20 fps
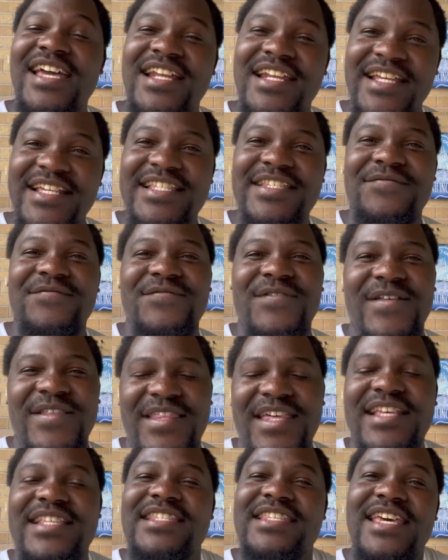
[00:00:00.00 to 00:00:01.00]
Let's
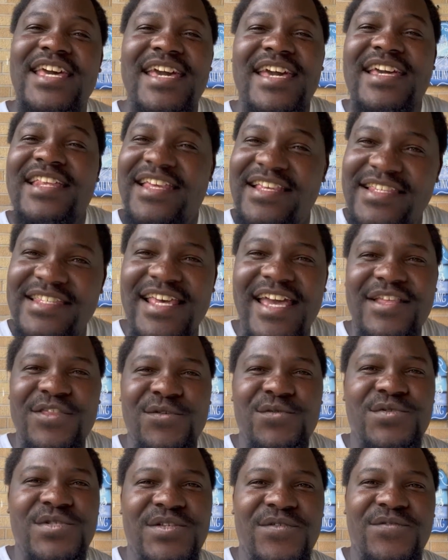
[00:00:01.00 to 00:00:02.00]
let's let's sign
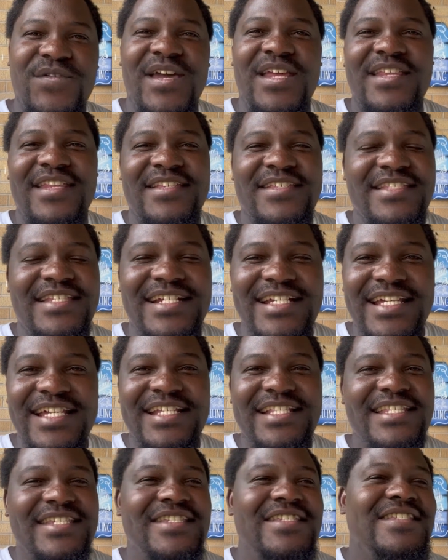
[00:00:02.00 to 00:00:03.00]
those defenders. De
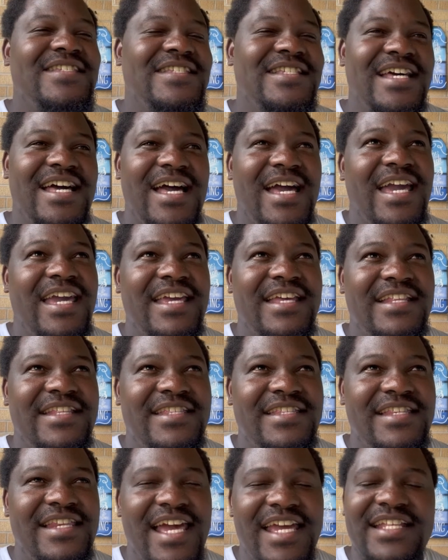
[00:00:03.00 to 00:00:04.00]
Ligt. I
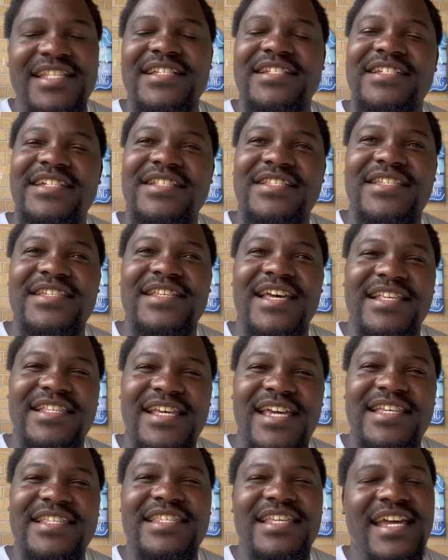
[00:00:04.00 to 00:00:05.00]
like De Ligt as
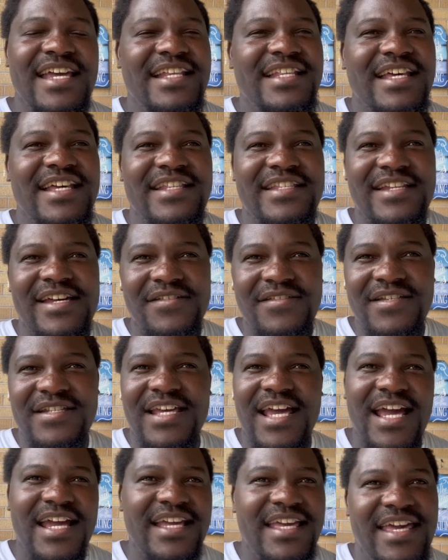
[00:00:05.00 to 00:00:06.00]
I said, and Nathan
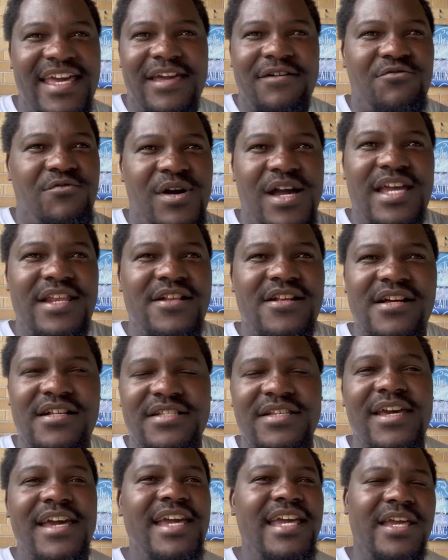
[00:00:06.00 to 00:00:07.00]
Ake. Why
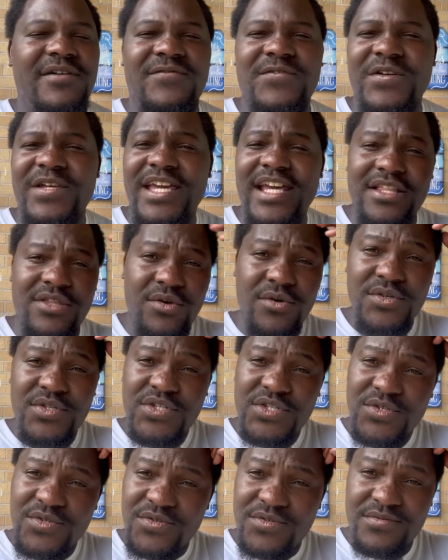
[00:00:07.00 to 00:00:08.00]
not? If we get those
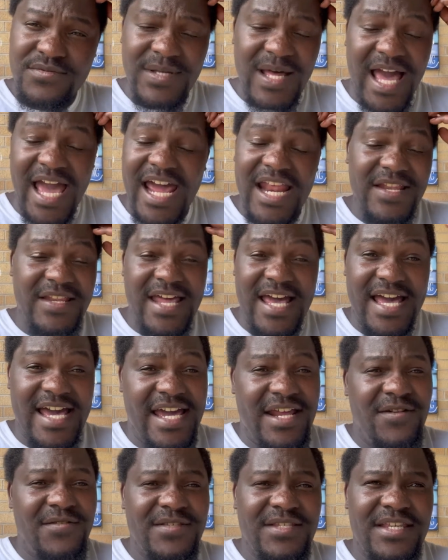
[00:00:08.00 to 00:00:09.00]
two, I'm
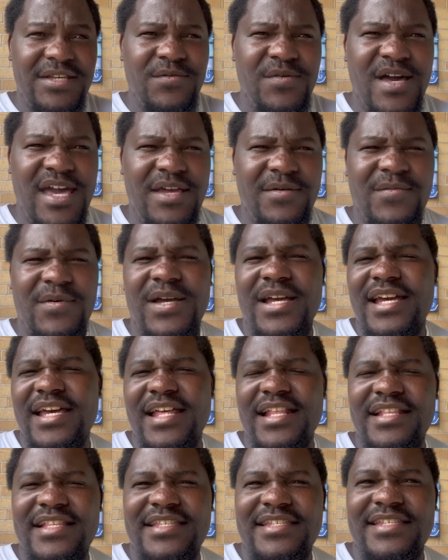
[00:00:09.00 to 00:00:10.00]
I don't see why we
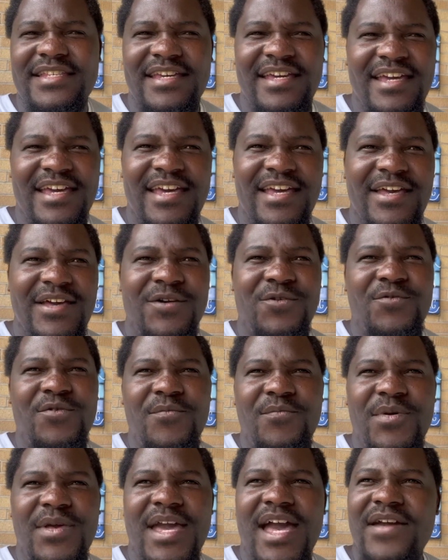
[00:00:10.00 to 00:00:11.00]
can't. We'll
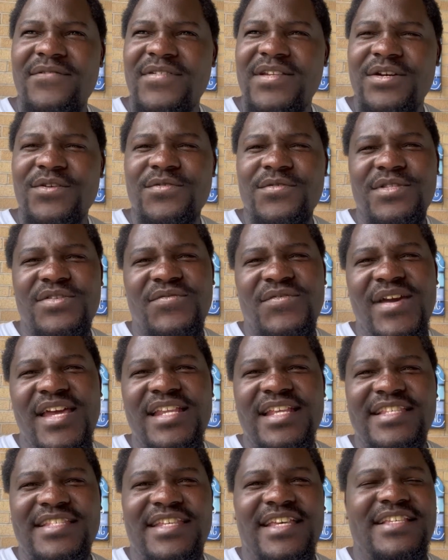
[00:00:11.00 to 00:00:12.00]
be having a good
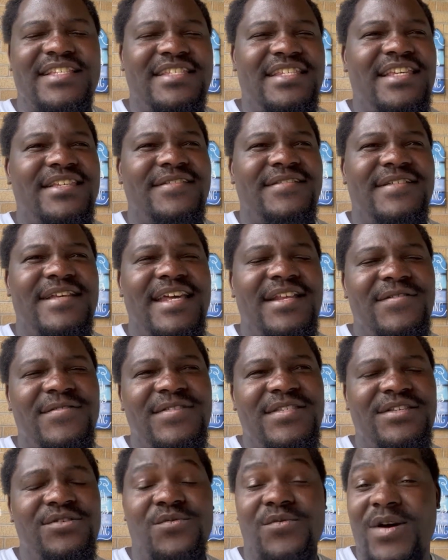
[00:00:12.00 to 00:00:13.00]
defenders next season. I don't
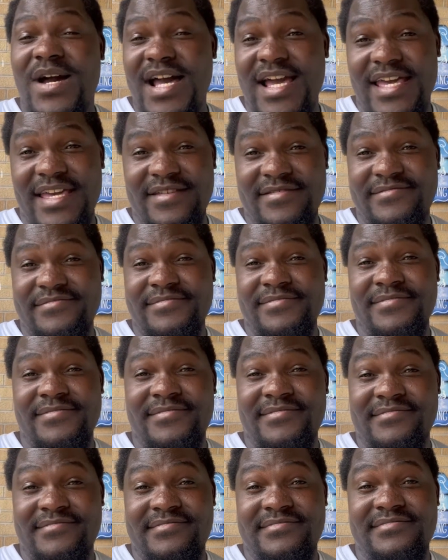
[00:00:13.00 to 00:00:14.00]
see why.
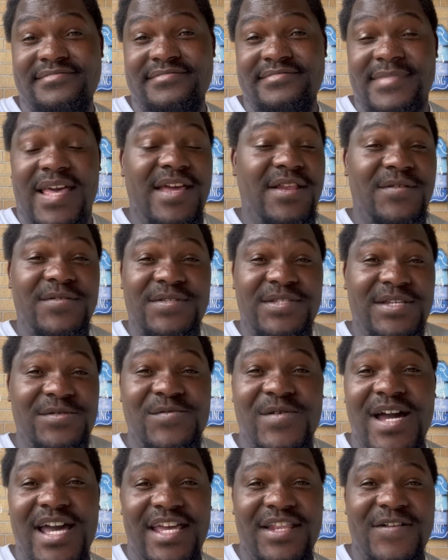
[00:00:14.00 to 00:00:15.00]
I don't see
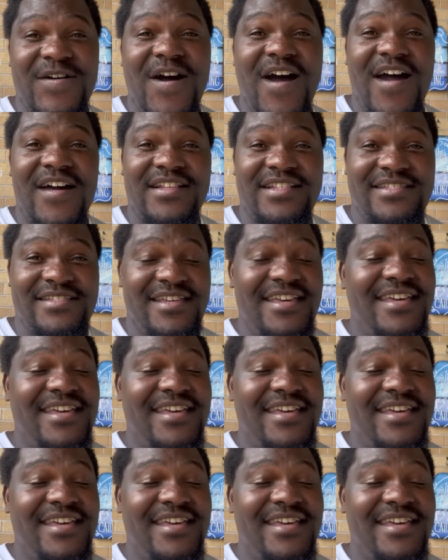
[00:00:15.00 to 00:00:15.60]
why not.